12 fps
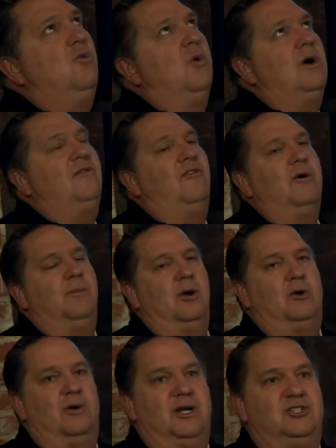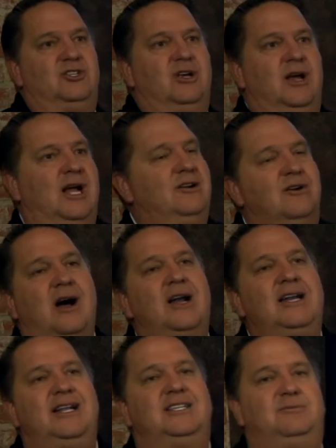work for a brokerage and you're not
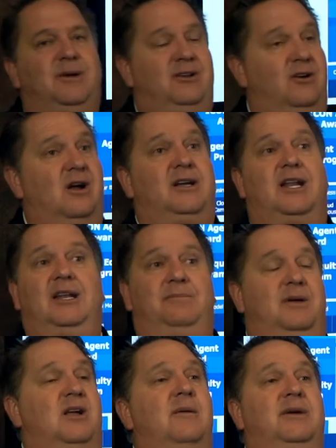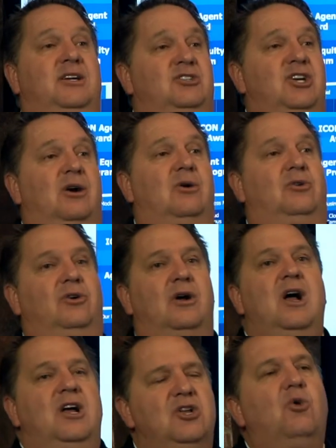at eXp and you're not becoming a shareholder,
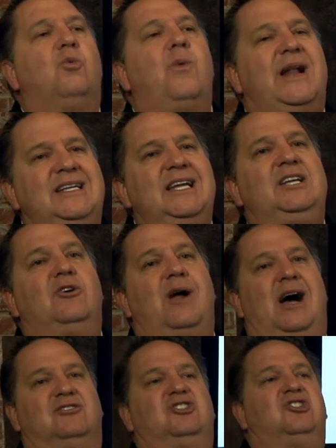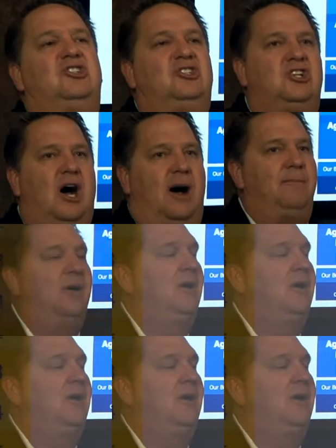you're renting your house. Stop